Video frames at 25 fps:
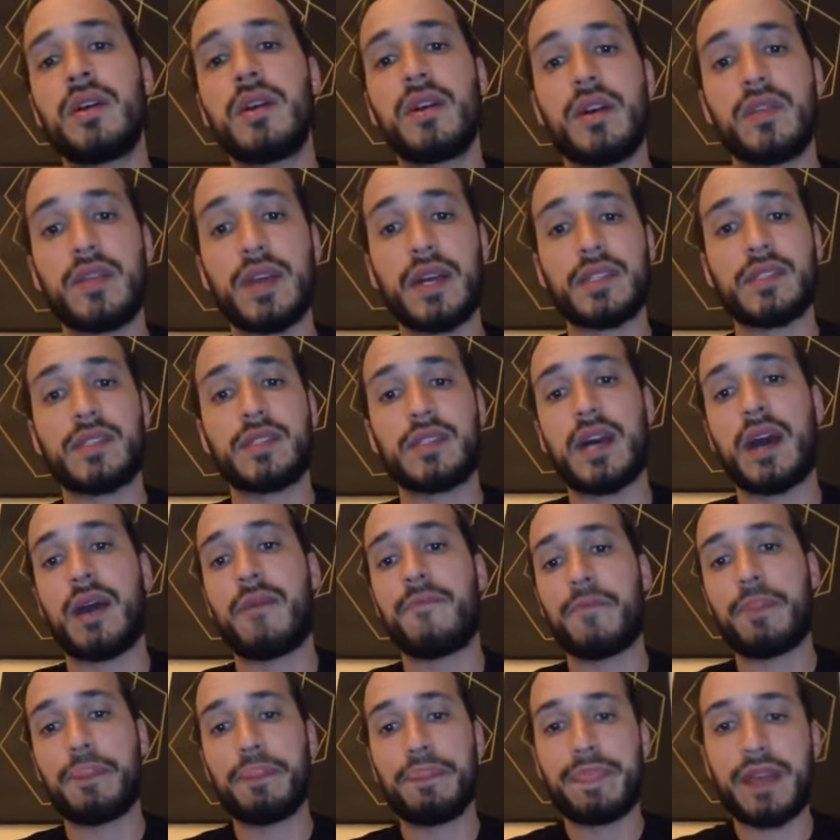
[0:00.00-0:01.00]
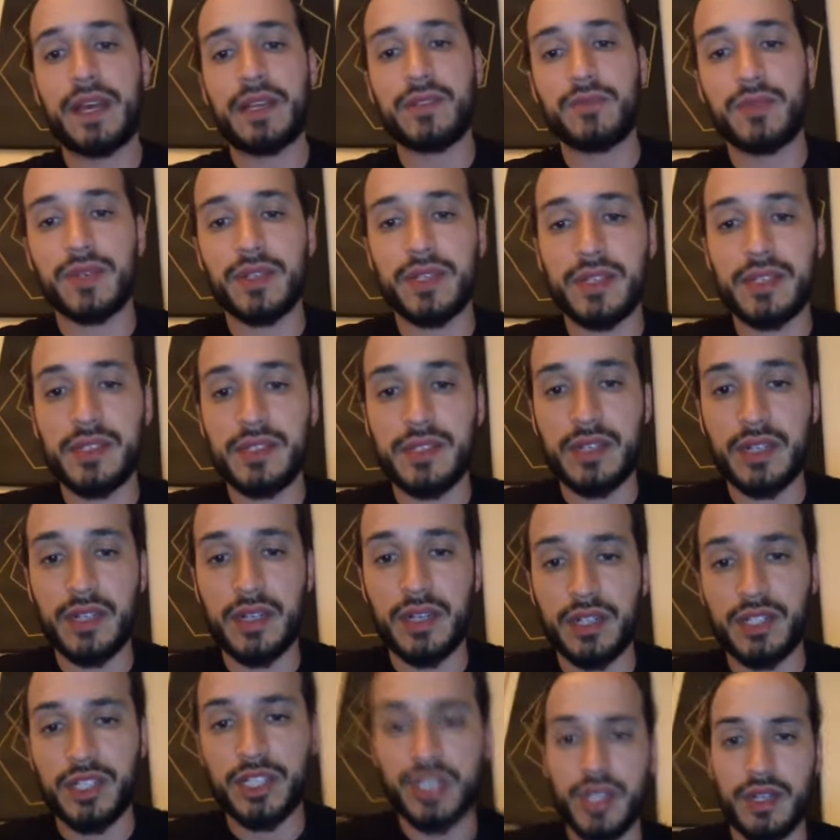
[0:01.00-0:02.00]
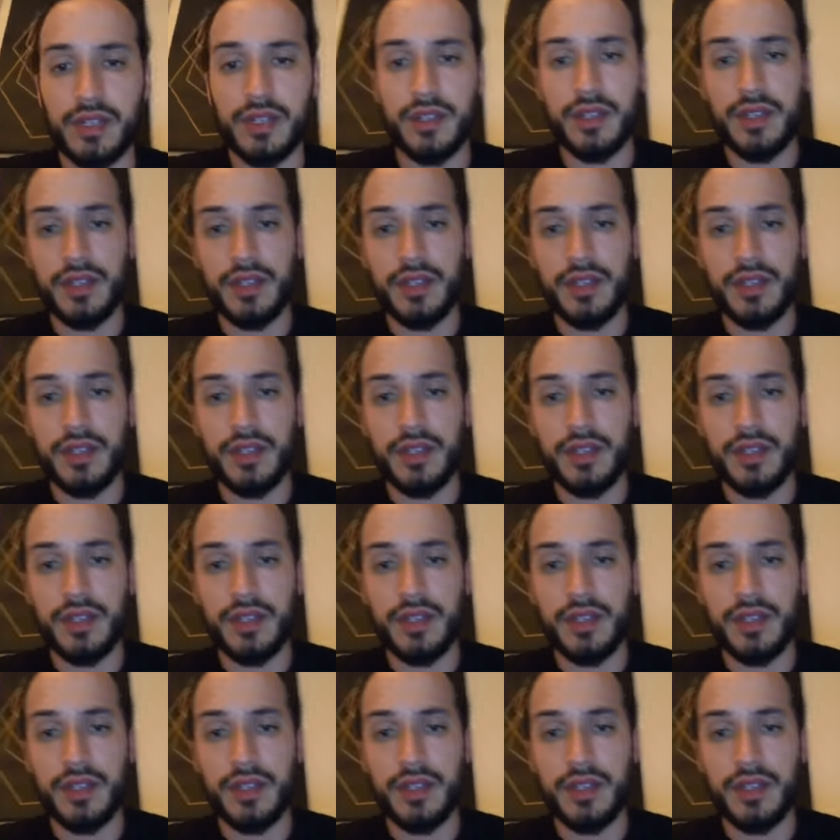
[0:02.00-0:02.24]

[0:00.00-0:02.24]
And that's that. That's what it is in a nutshell.